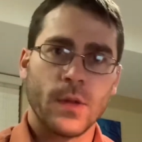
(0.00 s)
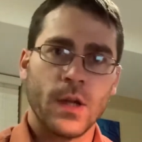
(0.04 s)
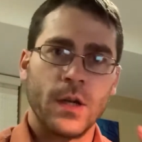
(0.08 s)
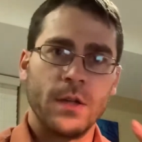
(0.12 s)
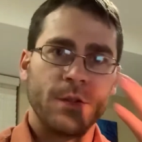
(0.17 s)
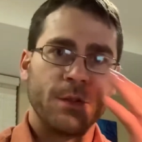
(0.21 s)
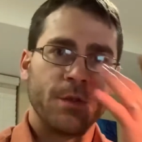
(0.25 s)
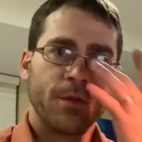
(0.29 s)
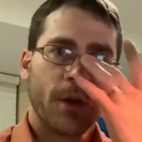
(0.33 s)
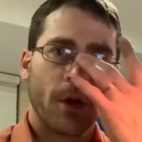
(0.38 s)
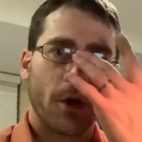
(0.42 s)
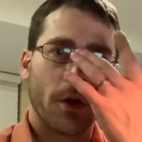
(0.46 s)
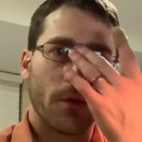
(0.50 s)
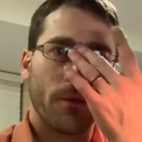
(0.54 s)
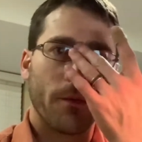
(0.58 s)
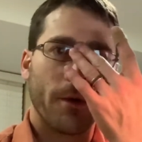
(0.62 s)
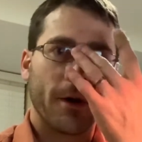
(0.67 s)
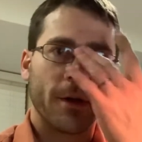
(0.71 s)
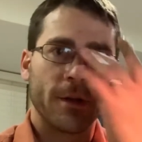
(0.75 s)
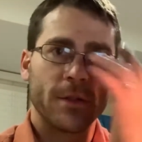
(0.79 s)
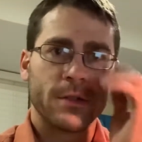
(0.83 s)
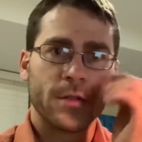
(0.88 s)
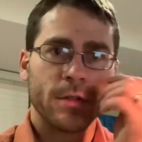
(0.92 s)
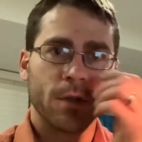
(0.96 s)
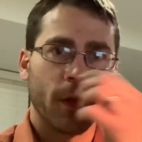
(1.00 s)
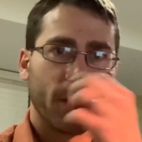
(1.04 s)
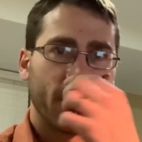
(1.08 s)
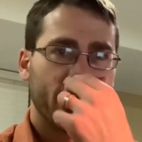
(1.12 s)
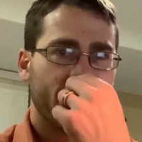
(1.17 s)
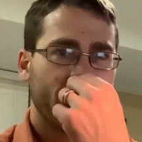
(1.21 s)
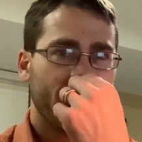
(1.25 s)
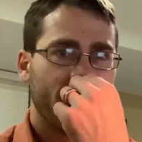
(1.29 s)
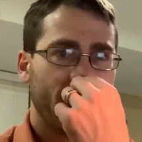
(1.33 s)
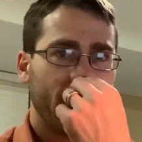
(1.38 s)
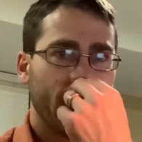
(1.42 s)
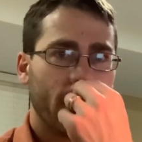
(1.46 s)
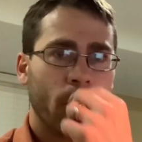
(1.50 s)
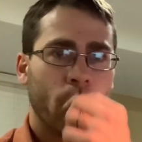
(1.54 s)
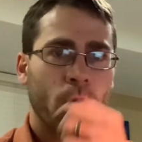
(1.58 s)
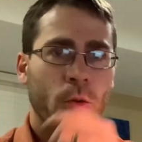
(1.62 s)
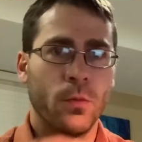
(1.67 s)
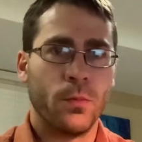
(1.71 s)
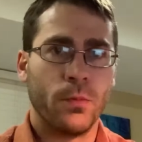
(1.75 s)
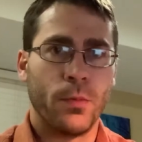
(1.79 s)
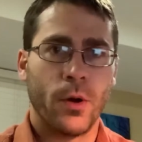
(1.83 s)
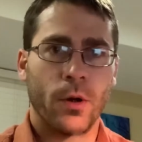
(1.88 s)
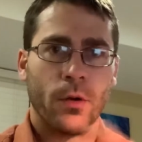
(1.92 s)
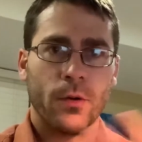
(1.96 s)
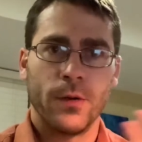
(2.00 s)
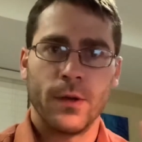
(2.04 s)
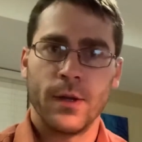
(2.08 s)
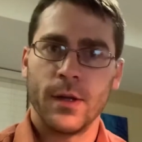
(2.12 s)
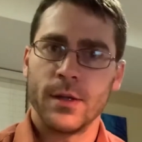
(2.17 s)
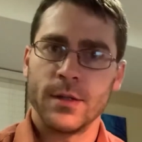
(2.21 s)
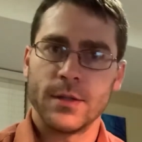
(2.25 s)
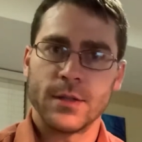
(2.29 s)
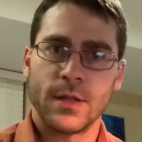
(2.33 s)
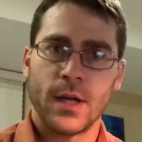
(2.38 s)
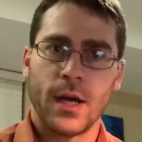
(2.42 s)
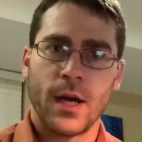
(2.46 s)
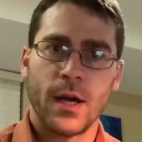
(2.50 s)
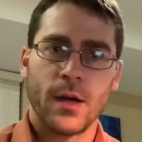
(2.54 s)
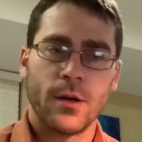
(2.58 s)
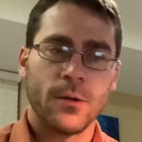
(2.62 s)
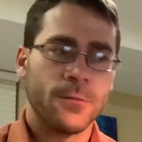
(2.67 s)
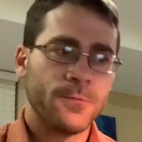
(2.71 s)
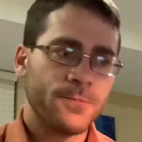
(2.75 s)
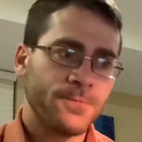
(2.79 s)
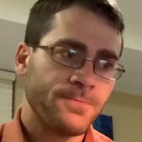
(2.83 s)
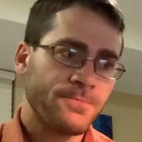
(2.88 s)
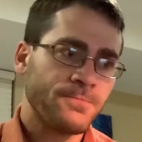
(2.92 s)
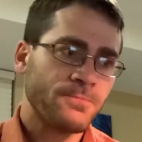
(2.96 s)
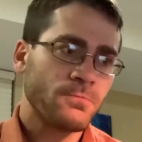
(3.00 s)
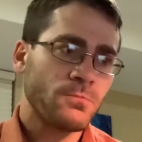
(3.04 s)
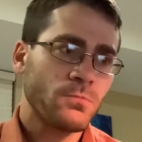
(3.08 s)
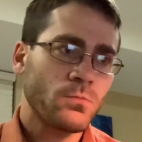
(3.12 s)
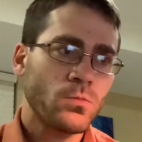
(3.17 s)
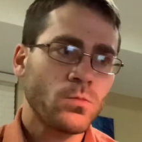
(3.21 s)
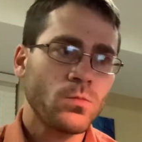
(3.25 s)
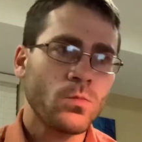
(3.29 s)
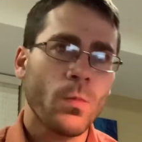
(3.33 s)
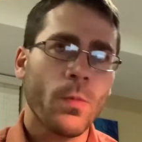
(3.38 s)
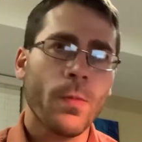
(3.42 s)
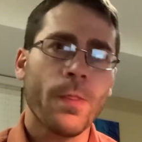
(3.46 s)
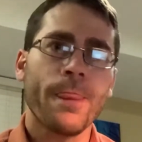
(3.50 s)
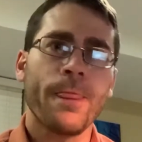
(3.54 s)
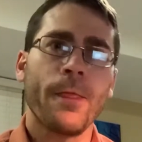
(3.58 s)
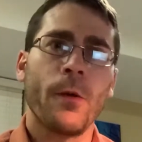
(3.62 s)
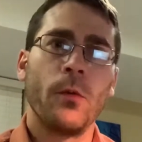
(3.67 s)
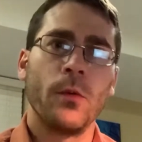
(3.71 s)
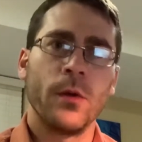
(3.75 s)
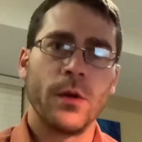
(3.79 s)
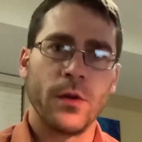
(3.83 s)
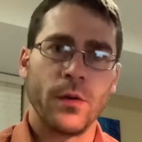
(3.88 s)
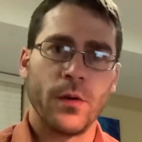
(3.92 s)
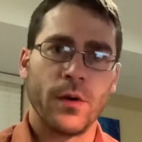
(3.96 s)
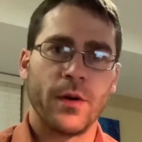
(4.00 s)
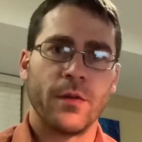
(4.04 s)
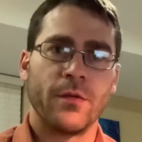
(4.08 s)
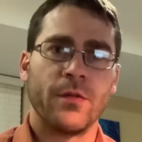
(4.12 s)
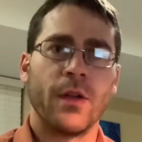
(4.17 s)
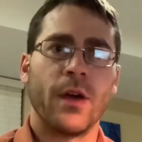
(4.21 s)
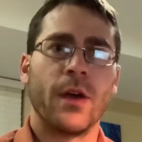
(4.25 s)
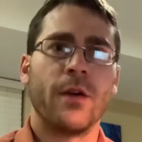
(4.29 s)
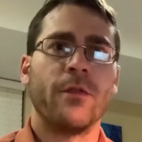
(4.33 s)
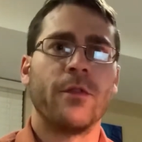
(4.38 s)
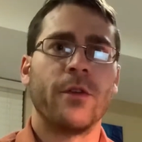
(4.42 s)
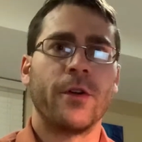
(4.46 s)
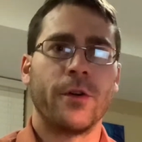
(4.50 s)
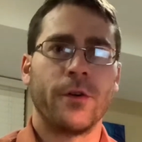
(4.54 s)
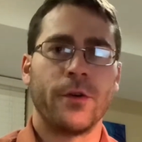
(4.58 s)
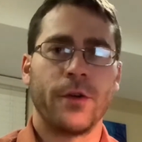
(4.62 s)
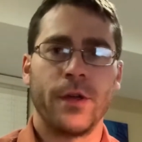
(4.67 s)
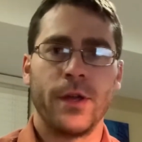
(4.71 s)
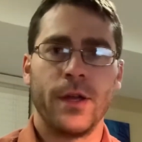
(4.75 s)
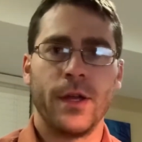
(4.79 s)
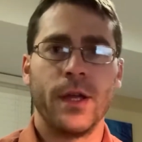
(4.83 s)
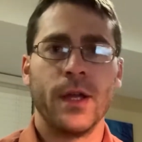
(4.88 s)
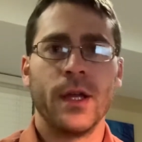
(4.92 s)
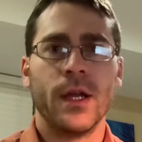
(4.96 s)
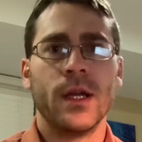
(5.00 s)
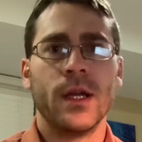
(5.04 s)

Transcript: very much like the old Pulteney style, where you have that very